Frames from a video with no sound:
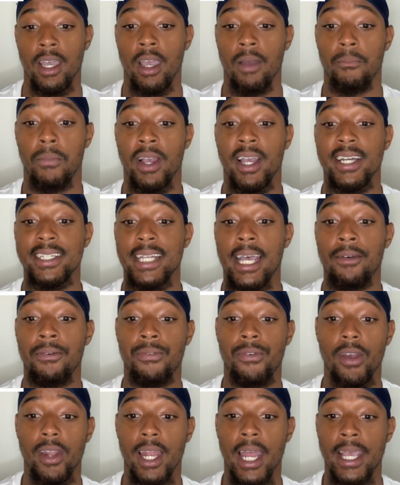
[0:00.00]
Because I
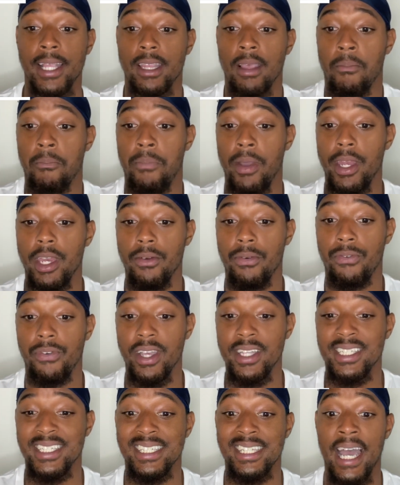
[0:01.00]
feel like the
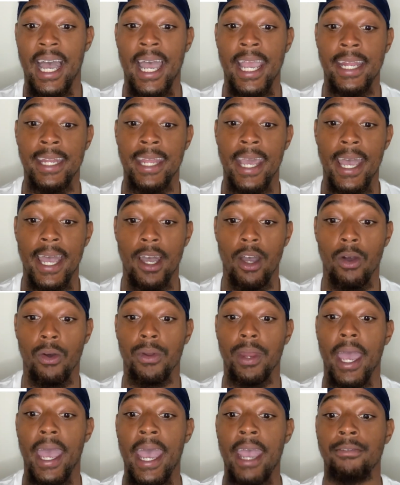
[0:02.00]
benefits die
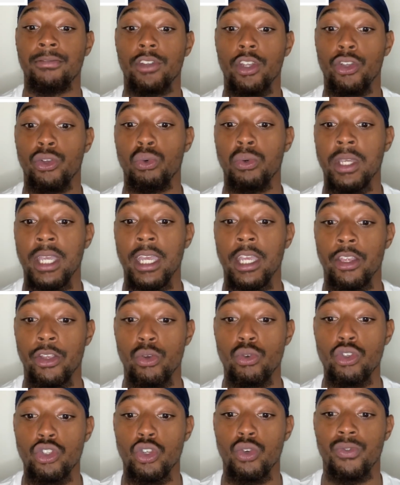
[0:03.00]
down after you get
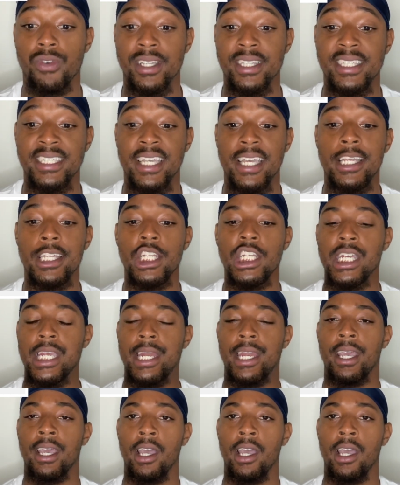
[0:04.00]
used to retention